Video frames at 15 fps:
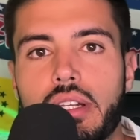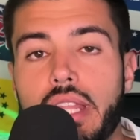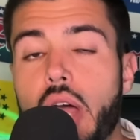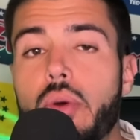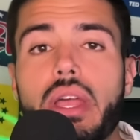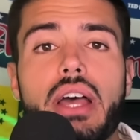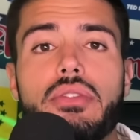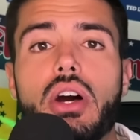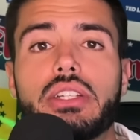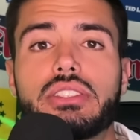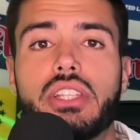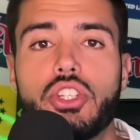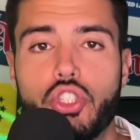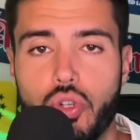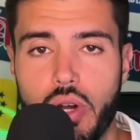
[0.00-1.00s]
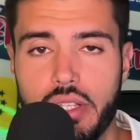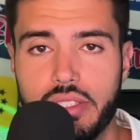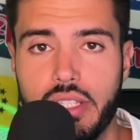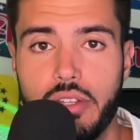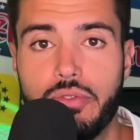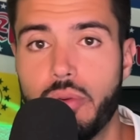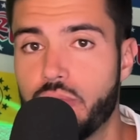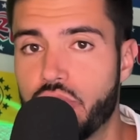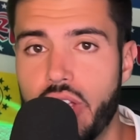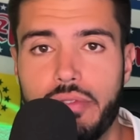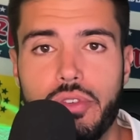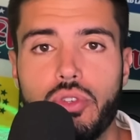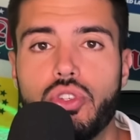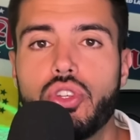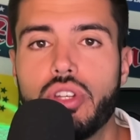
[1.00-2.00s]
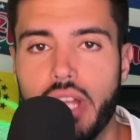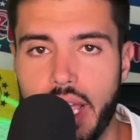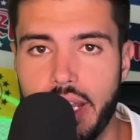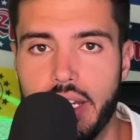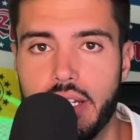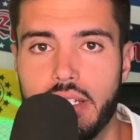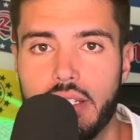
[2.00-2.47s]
Now we have Austin Trusty from Sheffield United.